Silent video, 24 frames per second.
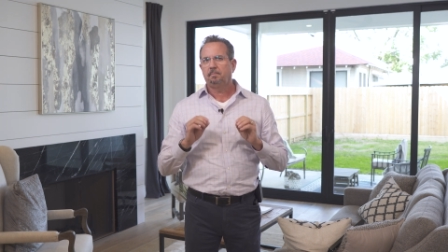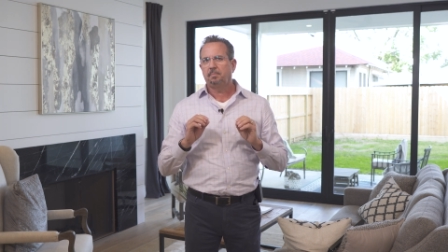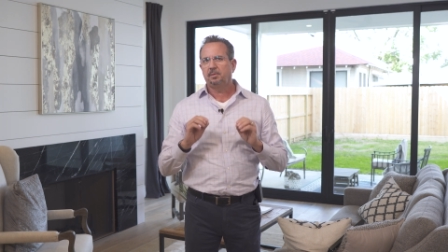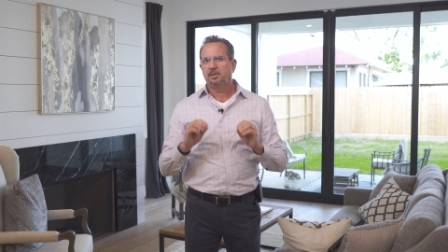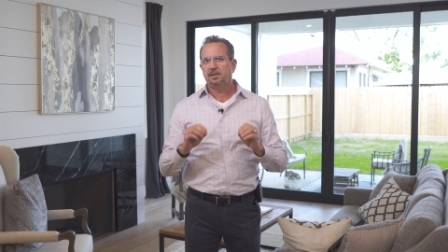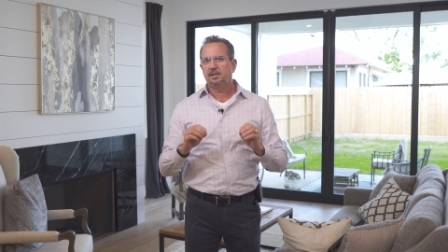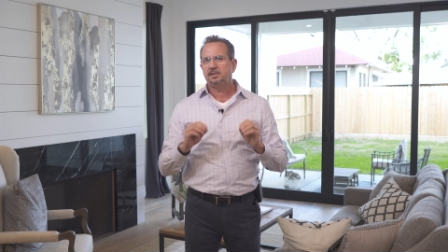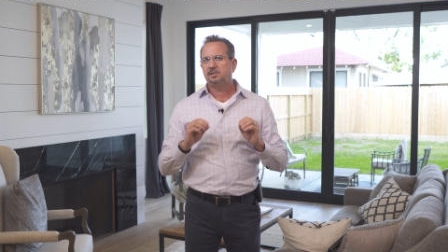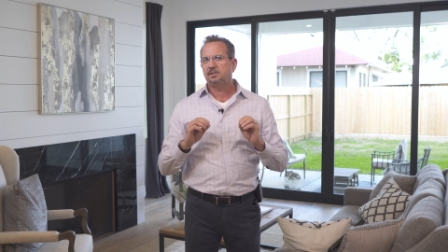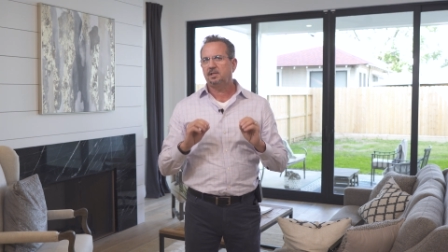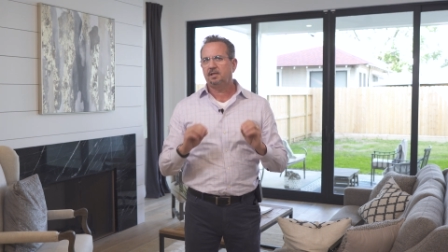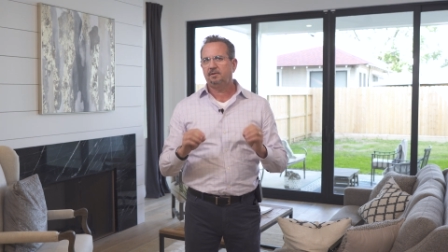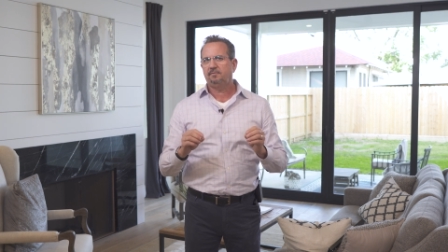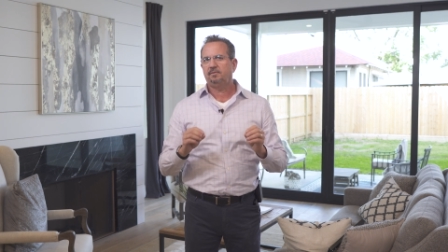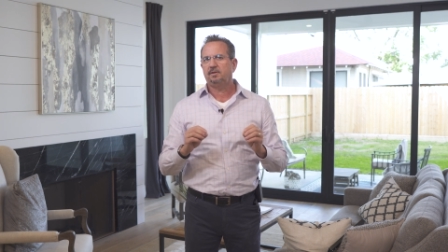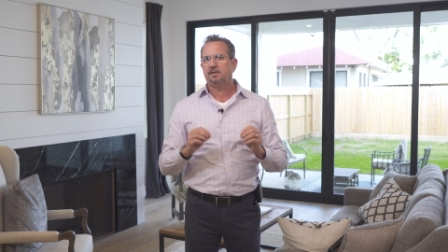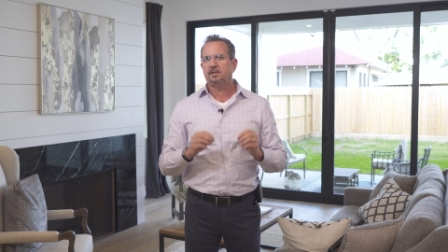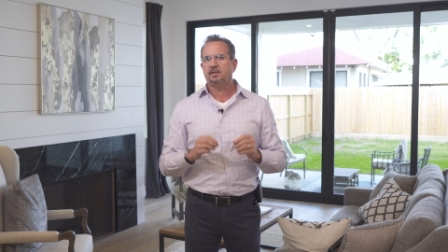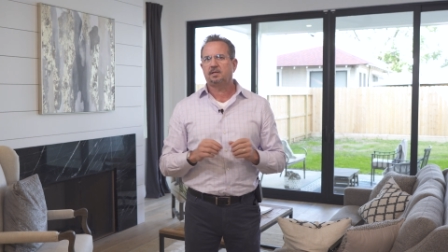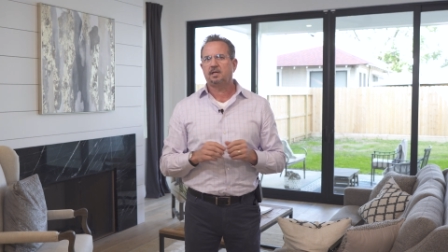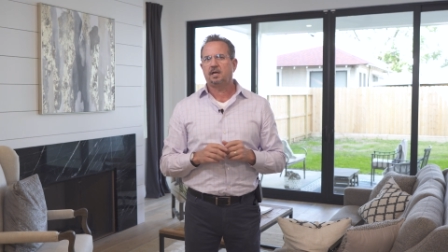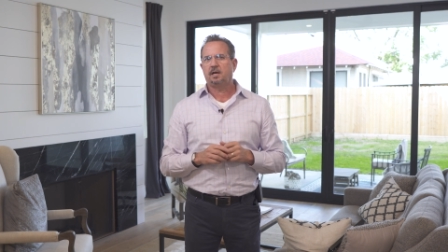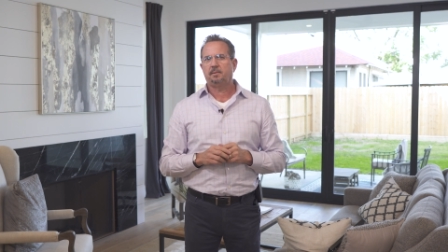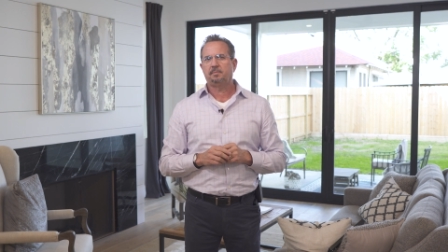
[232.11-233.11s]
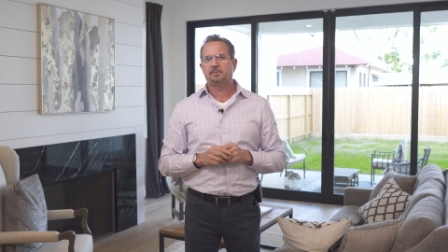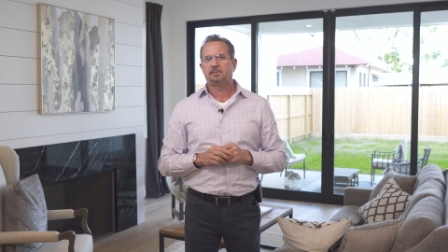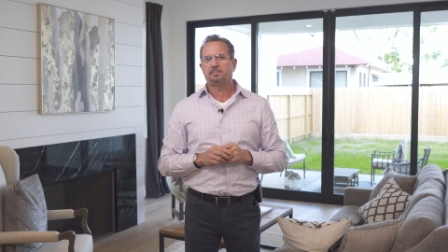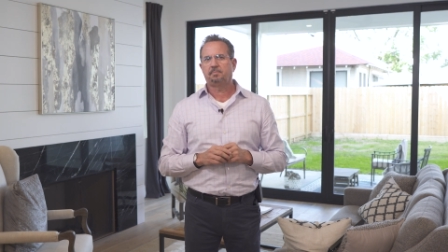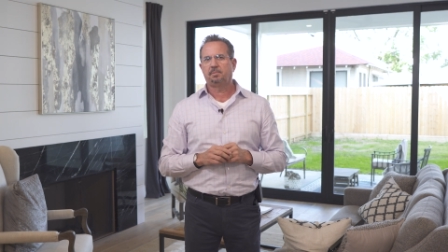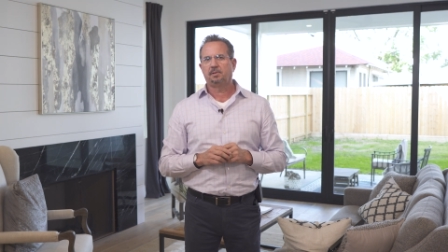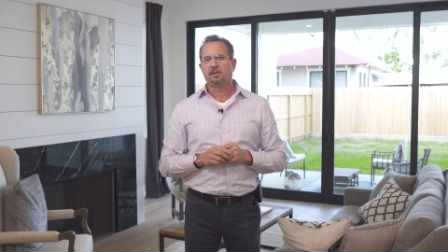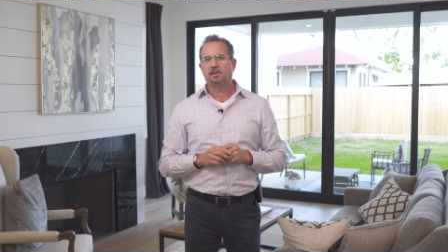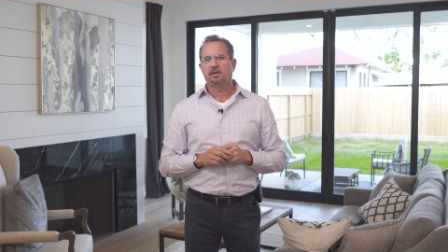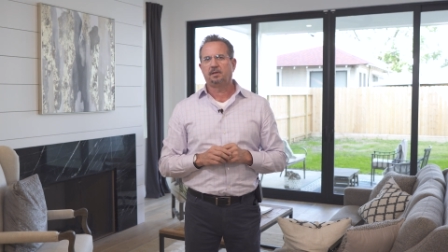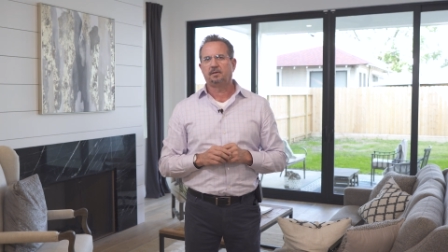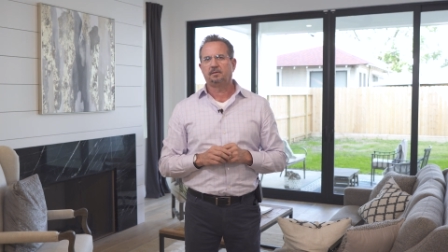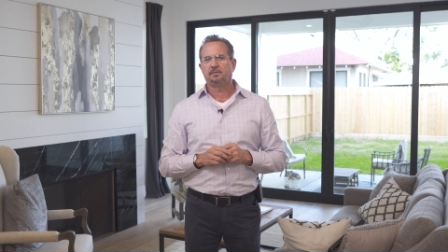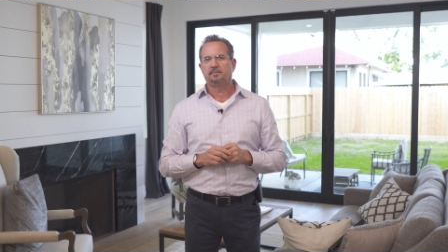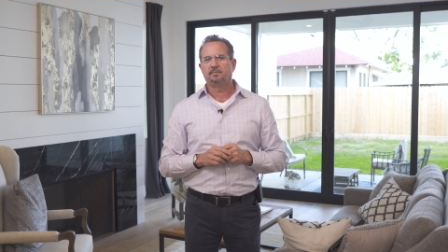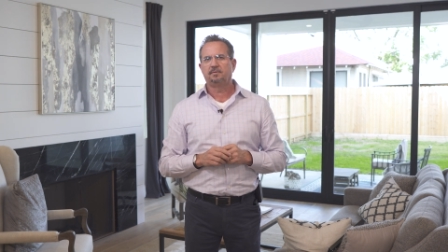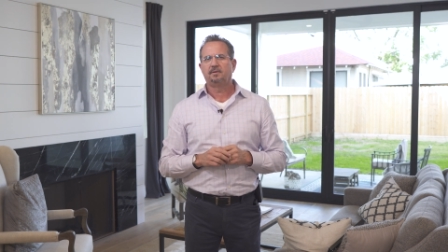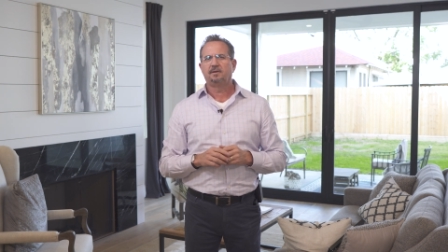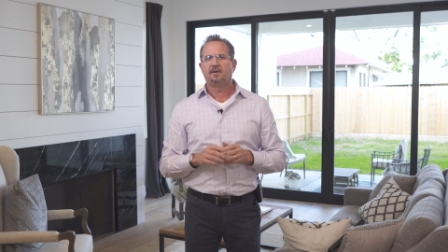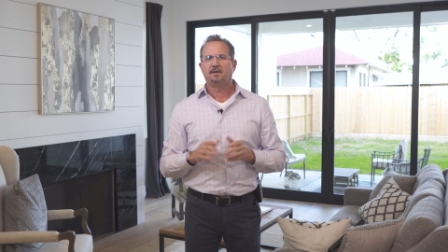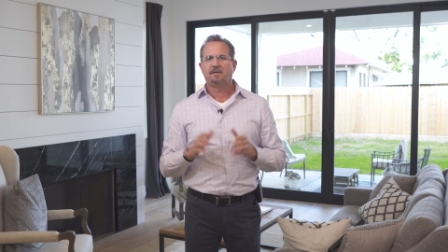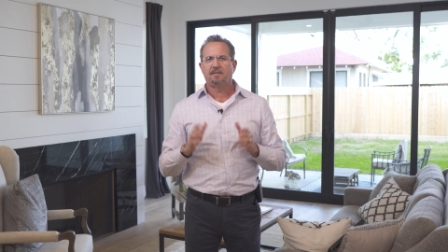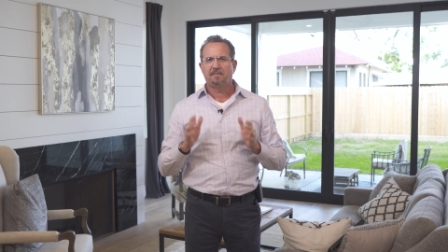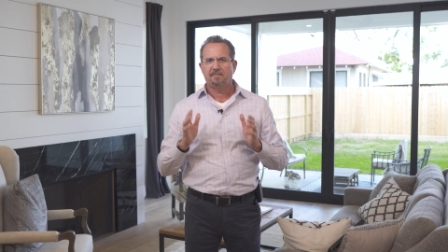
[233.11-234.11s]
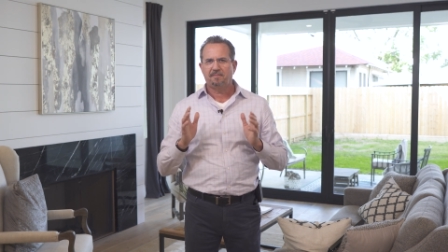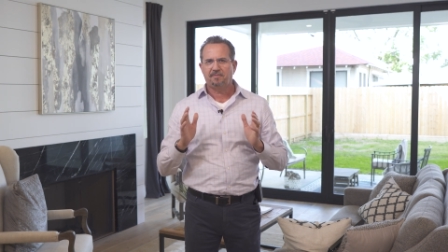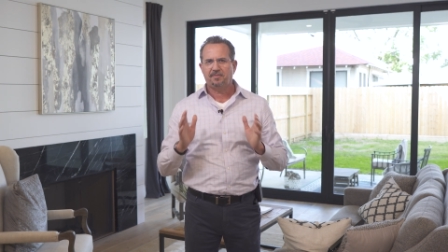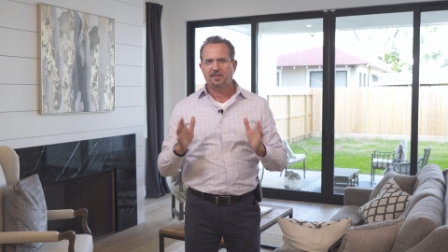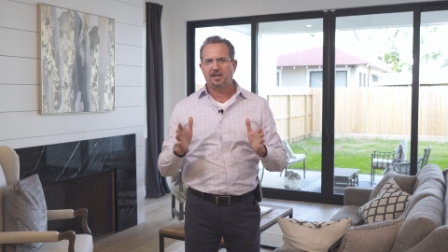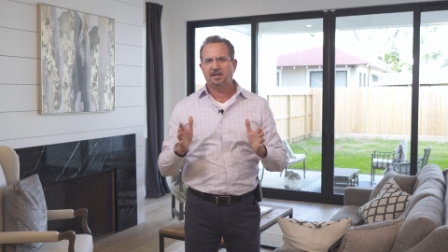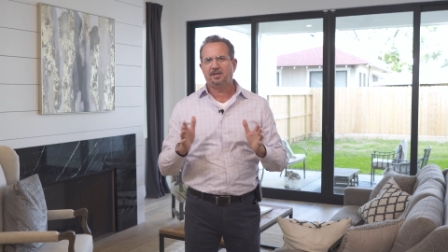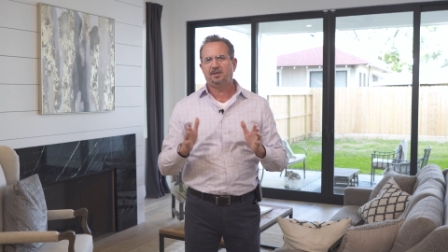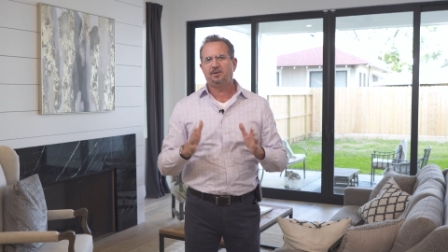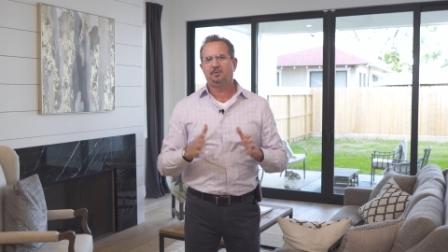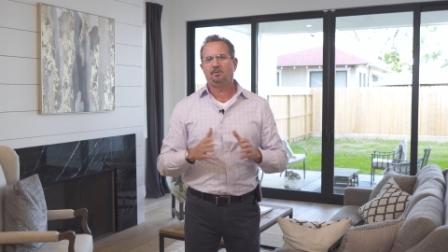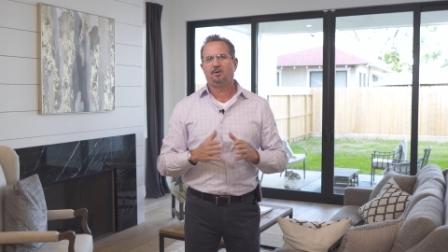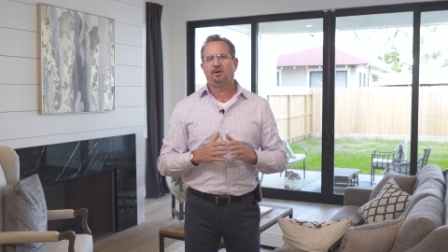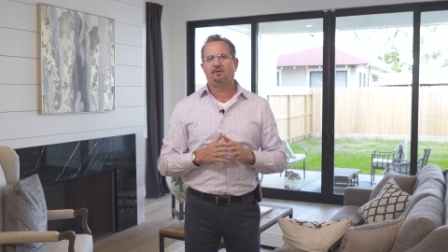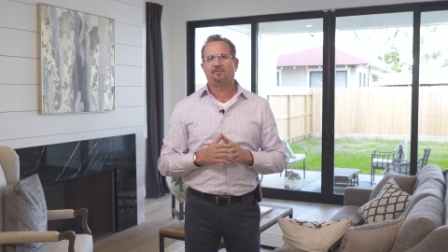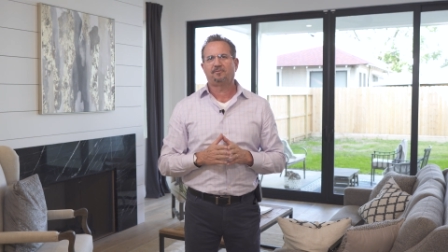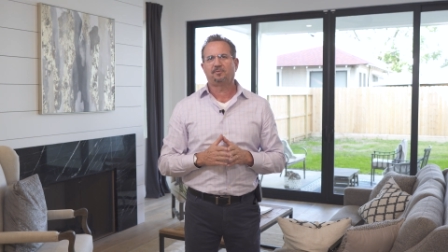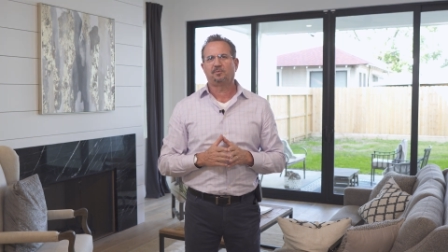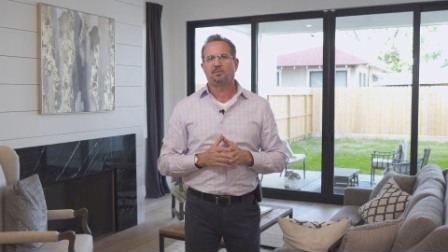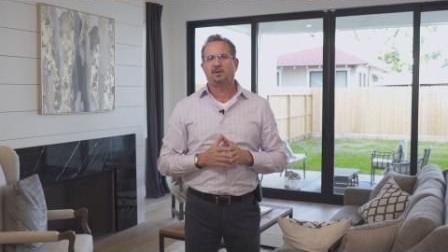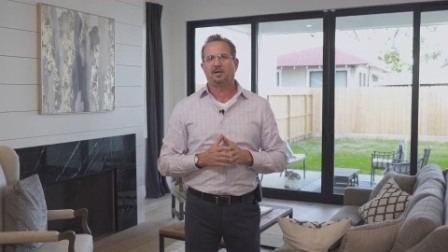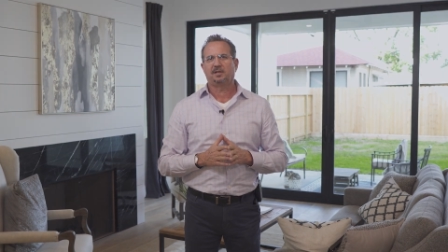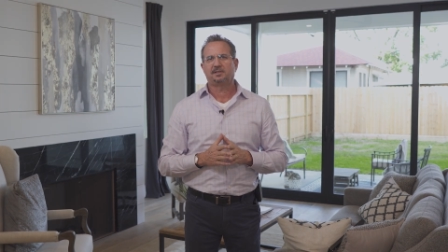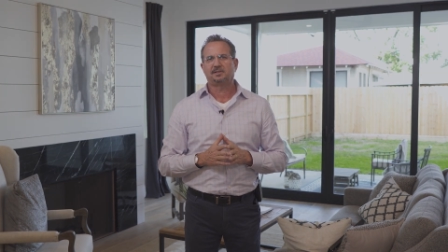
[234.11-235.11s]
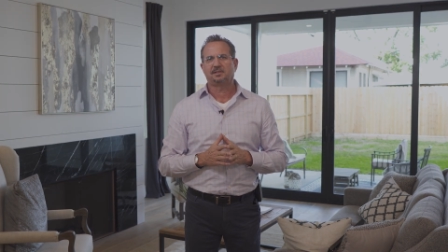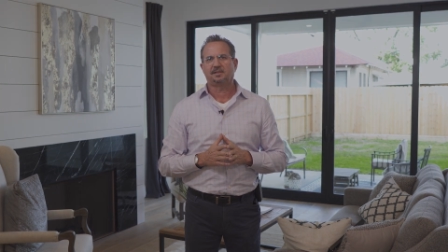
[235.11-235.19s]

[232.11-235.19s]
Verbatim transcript: please leave it in the comments below. Thank you all for watching.